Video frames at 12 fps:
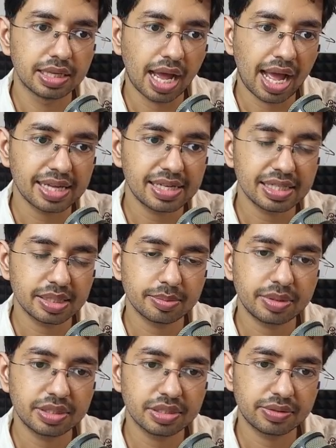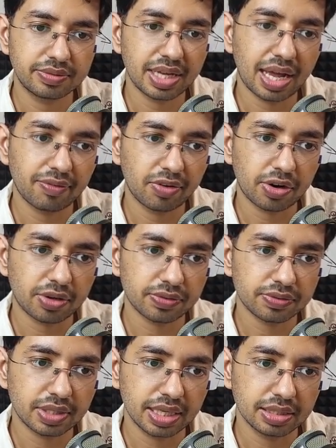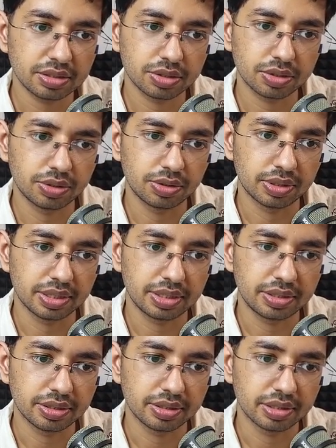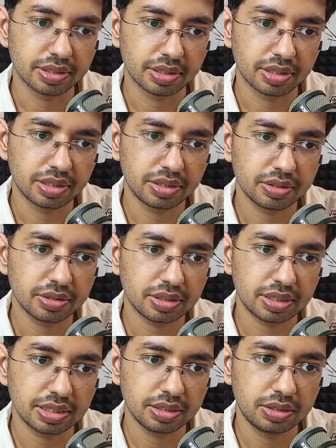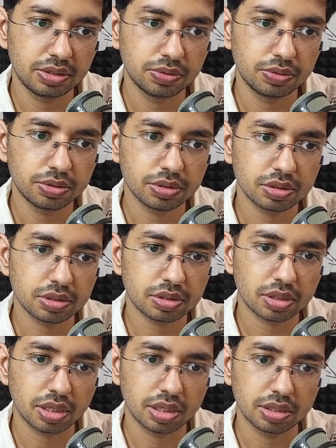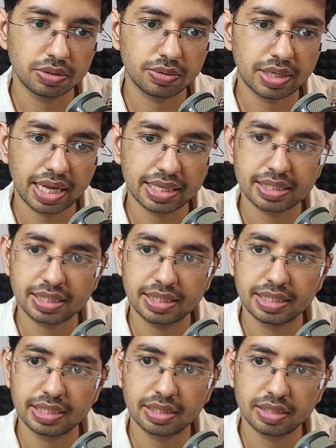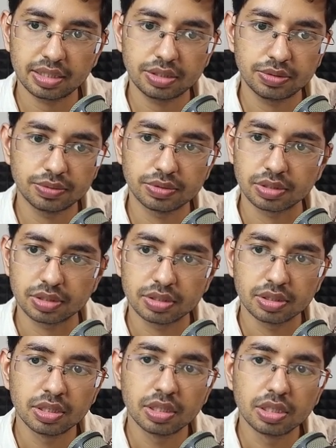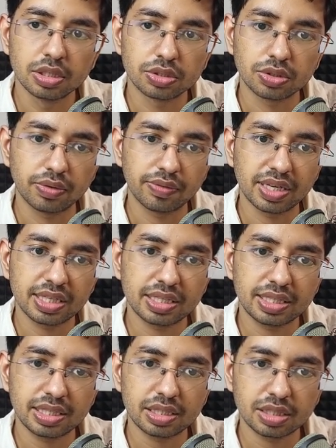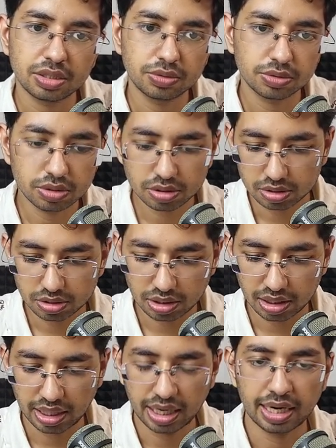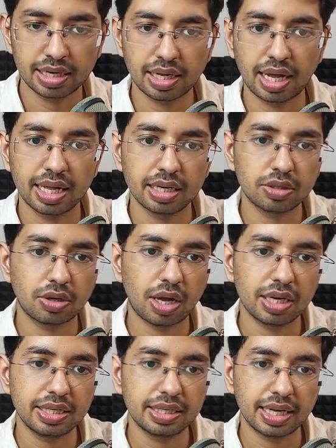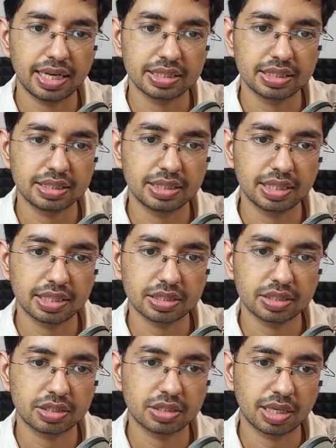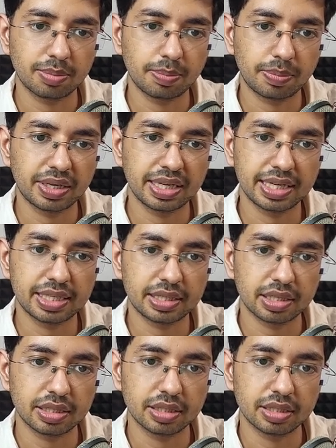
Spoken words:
IAM here we have lot of things. So here in users you can create a user. So we will create a user and I'll call it SES template